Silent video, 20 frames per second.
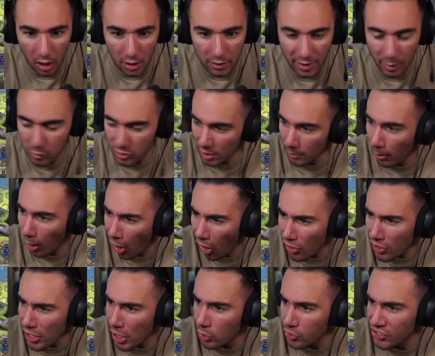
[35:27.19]
That was the
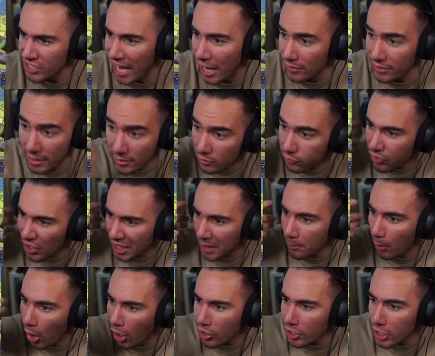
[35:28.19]
Mario sound. That the fucking
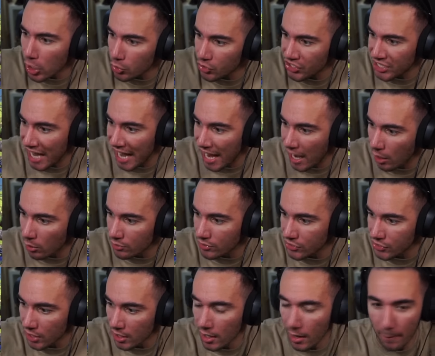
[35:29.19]
Mario sounds.